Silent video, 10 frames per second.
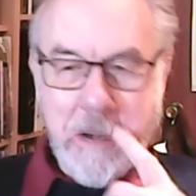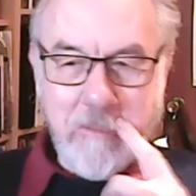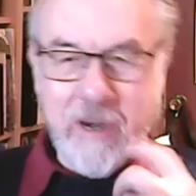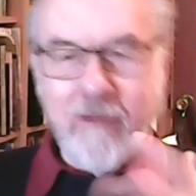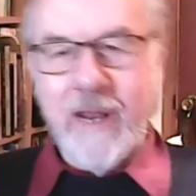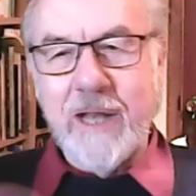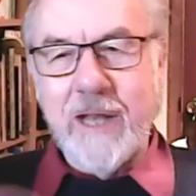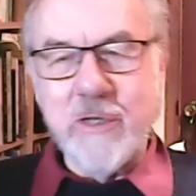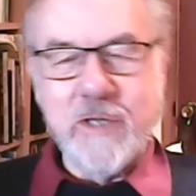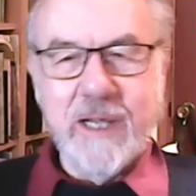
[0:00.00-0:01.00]

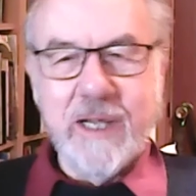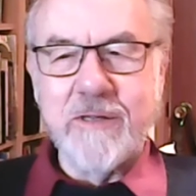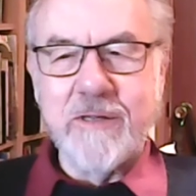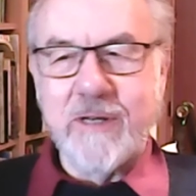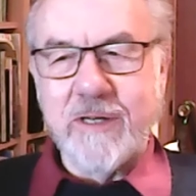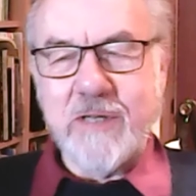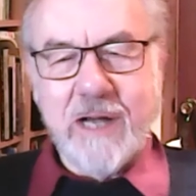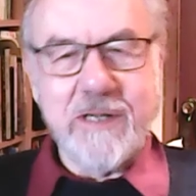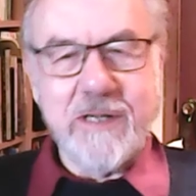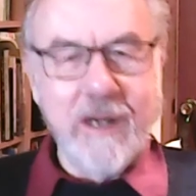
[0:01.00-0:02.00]
rearrange things, and
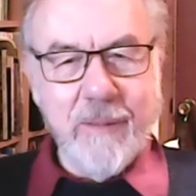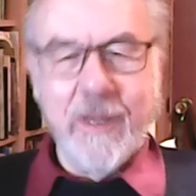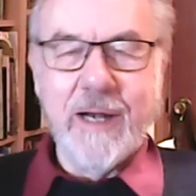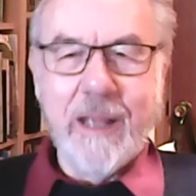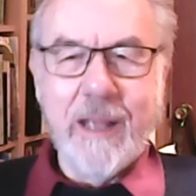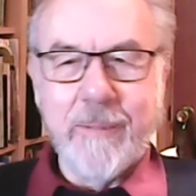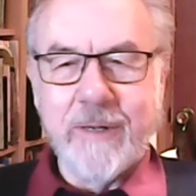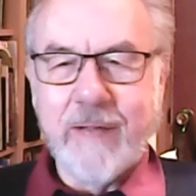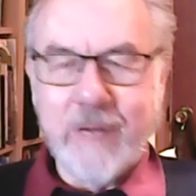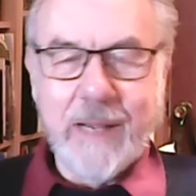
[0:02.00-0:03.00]
discuss how it might happen,
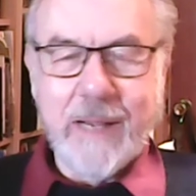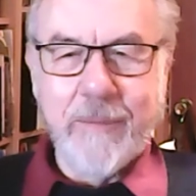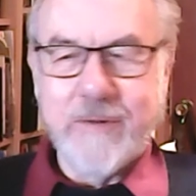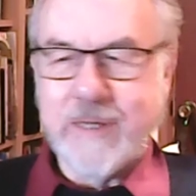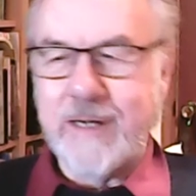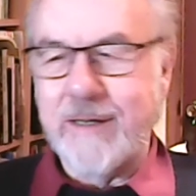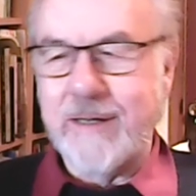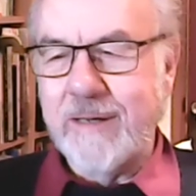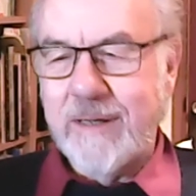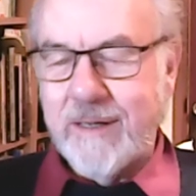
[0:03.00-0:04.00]
have a cup of tea, and
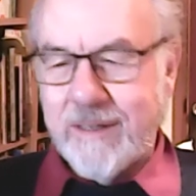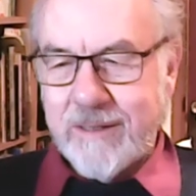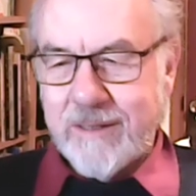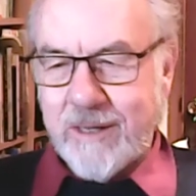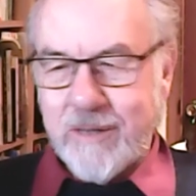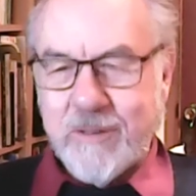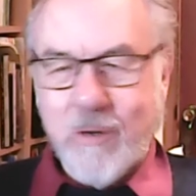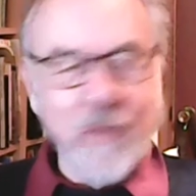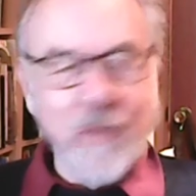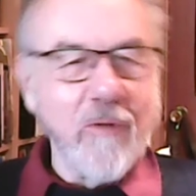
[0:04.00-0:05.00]
you know
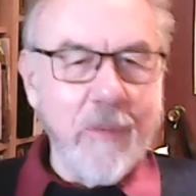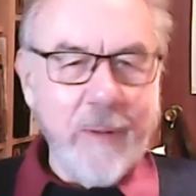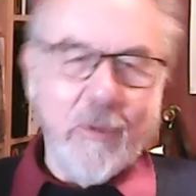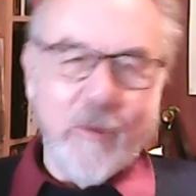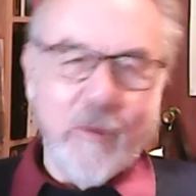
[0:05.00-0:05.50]
talk it through a bit more.